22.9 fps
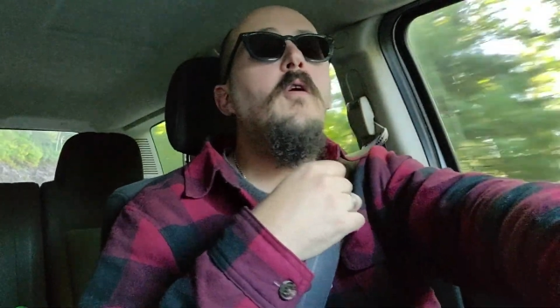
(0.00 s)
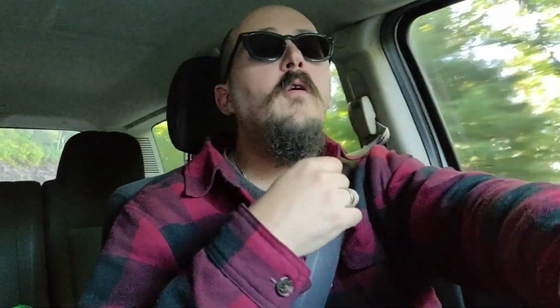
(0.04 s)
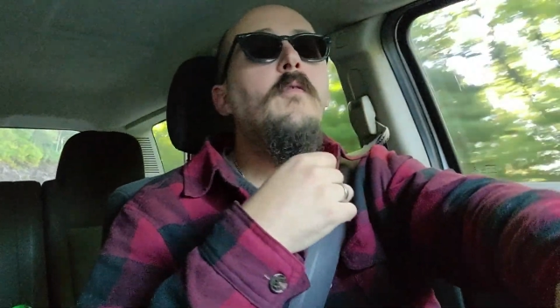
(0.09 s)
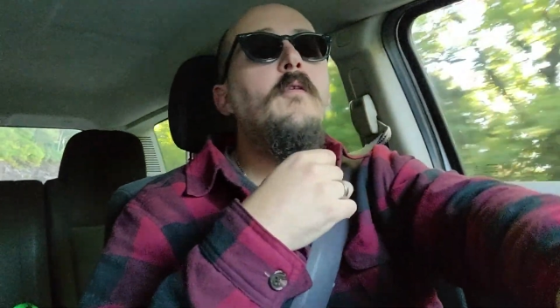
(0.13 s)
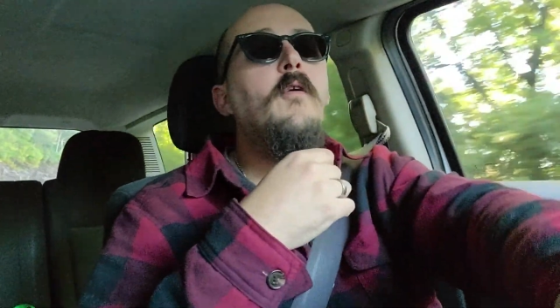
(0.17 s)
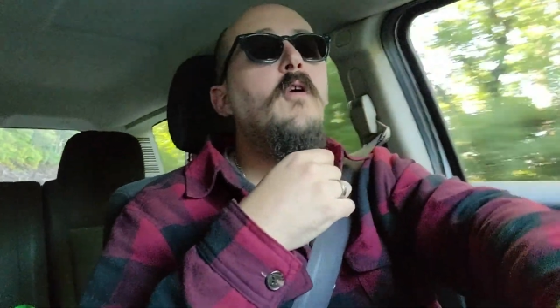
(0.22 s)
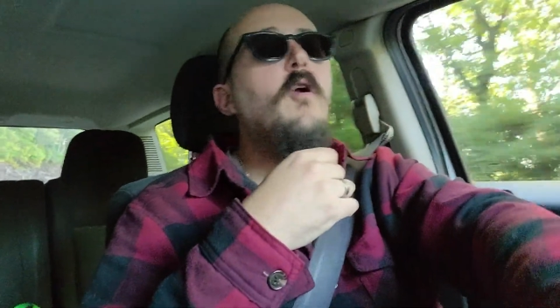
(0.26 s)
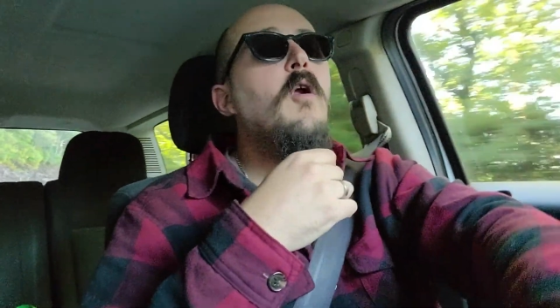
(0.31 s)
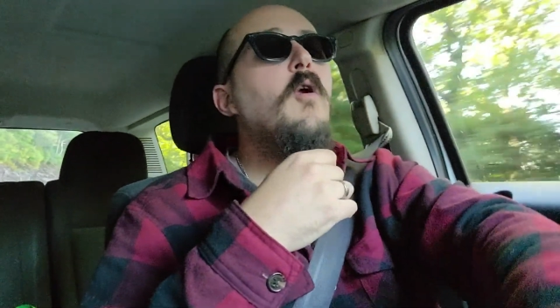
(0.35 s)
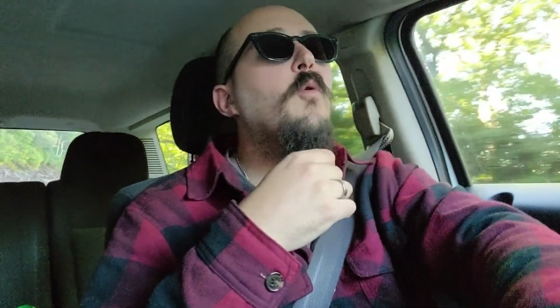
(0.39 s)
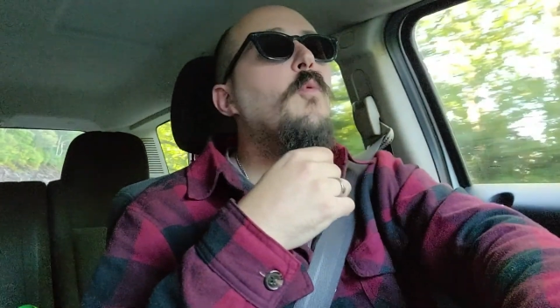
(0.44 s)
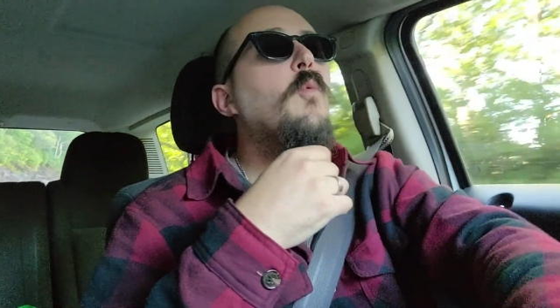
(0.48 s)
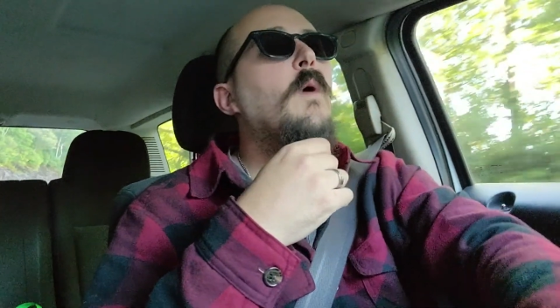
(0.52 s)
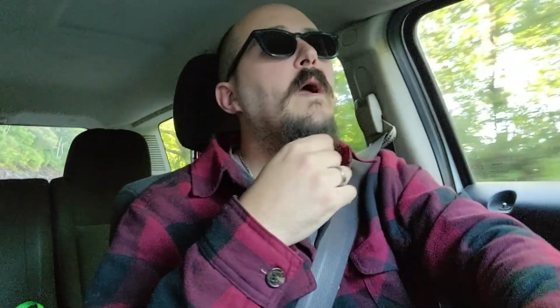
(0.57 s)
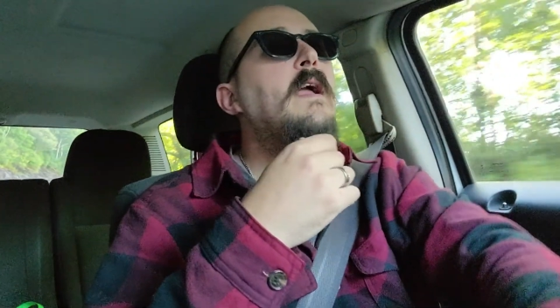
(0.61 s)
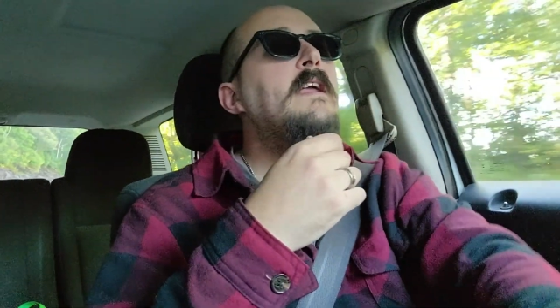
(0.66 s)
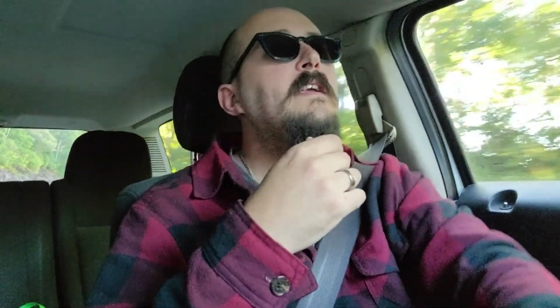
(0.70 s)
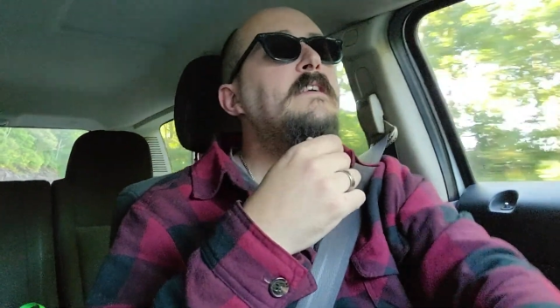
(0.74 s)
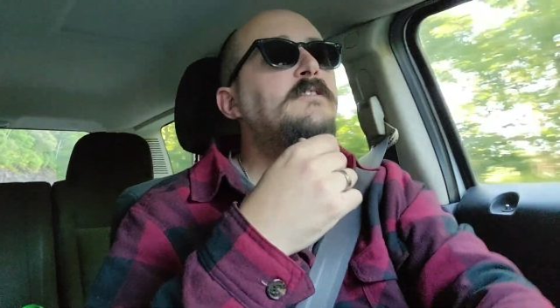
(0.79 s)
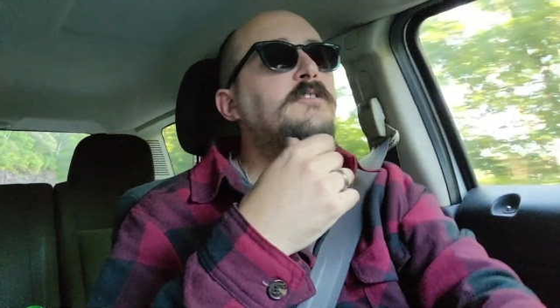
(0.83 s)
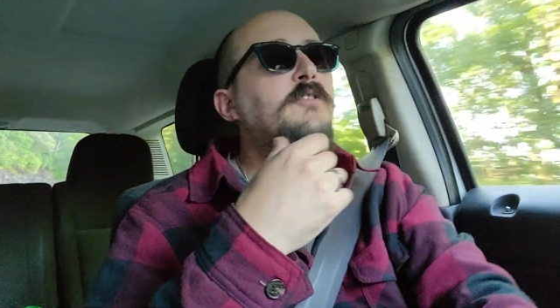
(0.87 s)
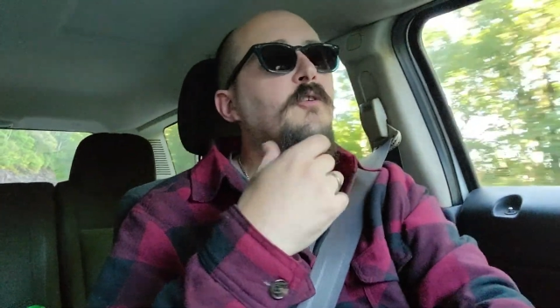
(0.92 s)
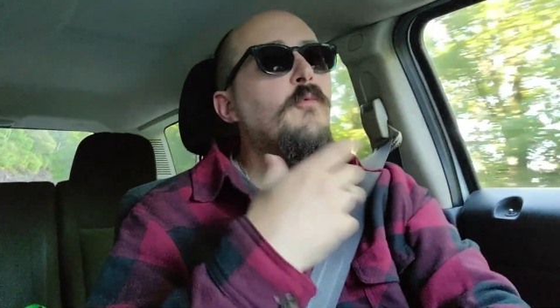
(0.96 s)
there are
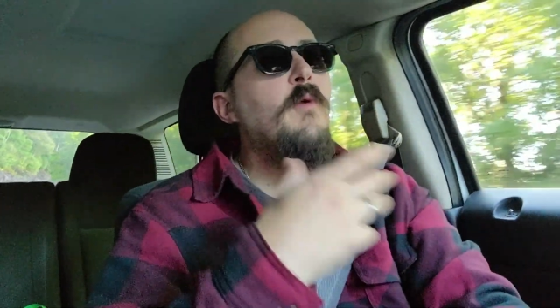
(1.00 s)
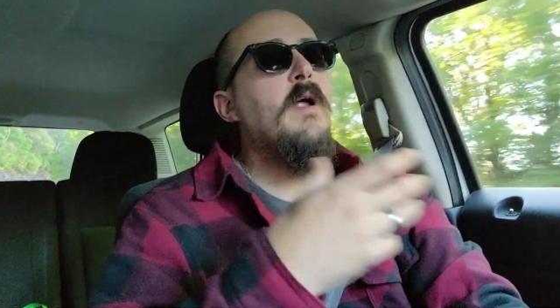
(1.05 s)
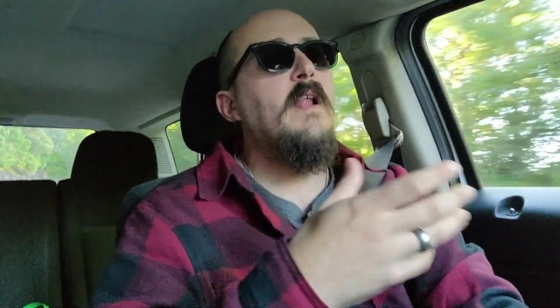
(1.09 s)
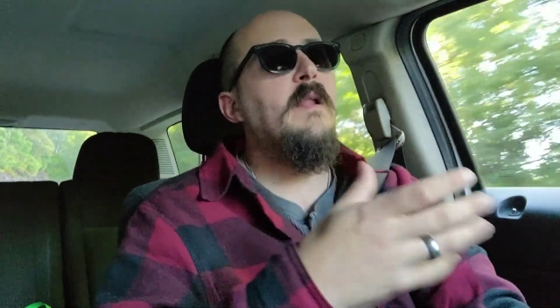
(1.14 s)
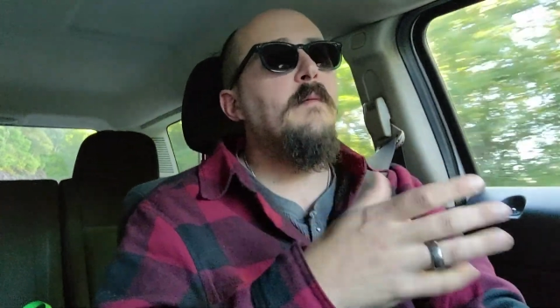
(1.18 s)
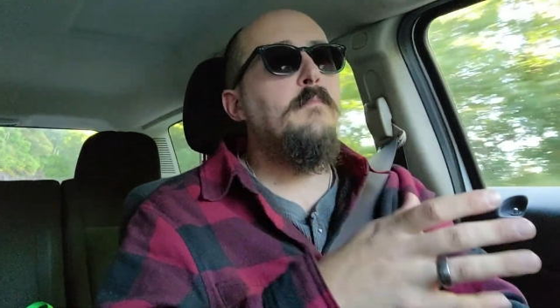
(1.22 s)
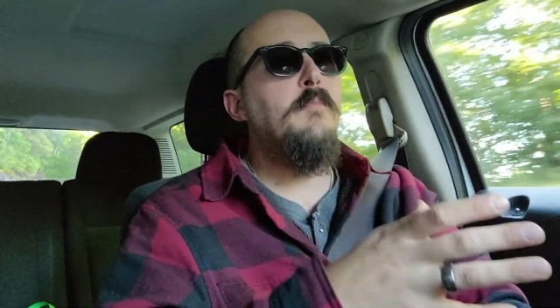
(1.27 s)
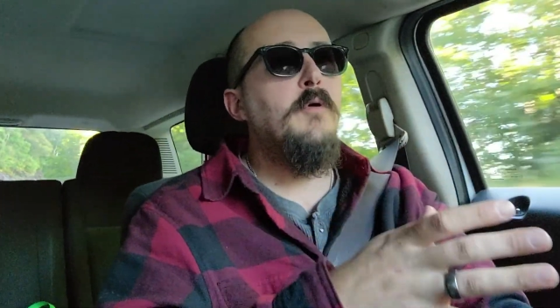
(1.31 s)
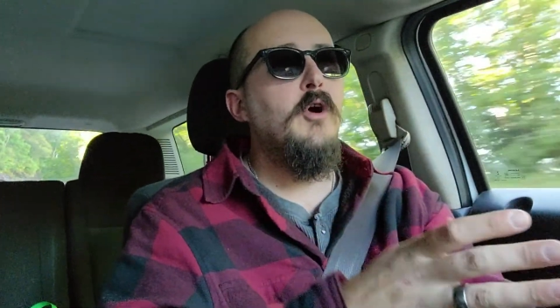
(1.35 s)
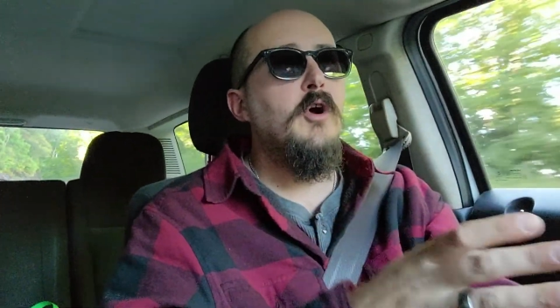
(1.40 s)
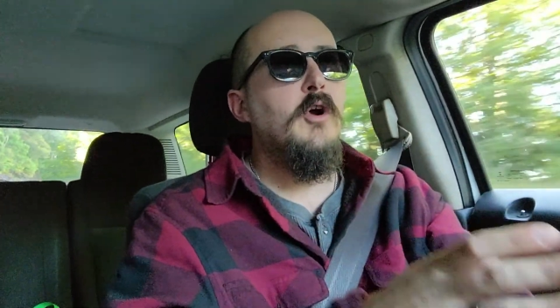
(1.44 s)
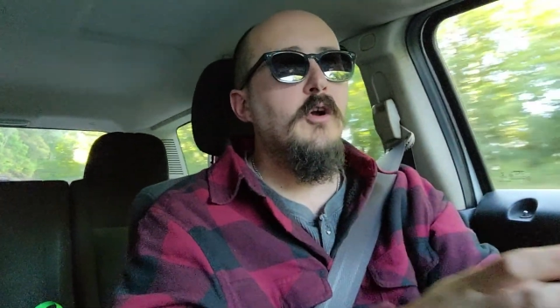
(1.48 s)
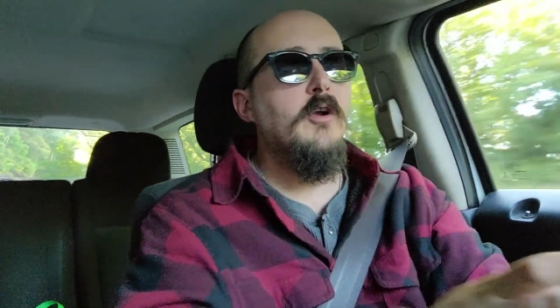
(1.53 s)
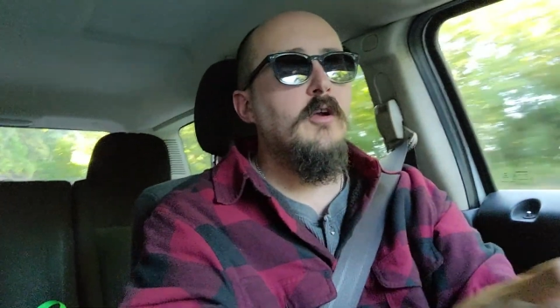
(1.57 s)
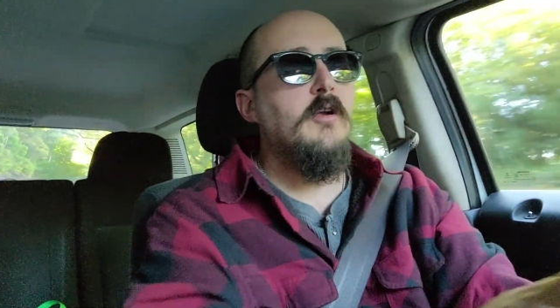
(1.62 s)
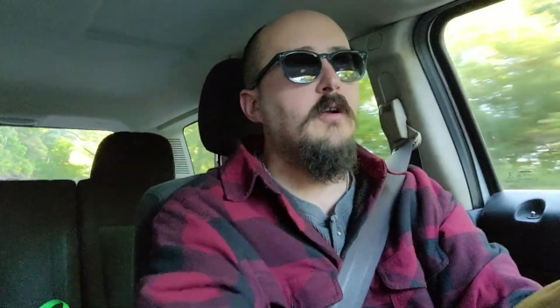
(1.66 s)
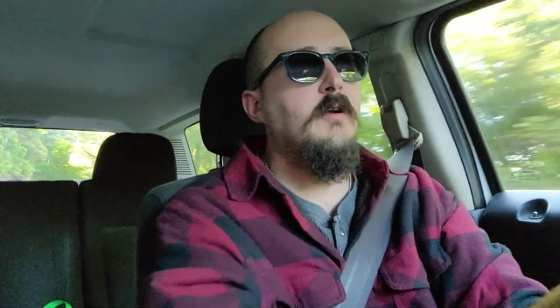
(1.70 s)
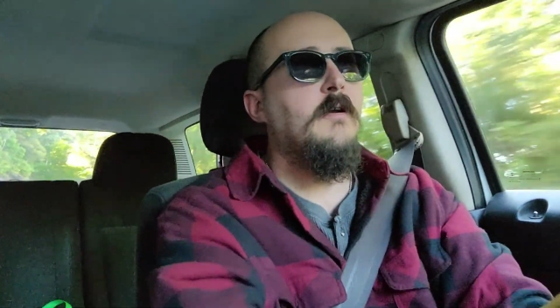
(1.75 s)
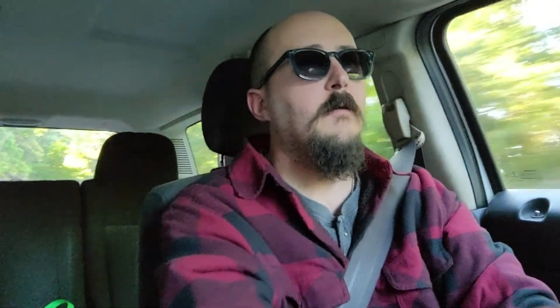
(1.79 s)
ways to write a book.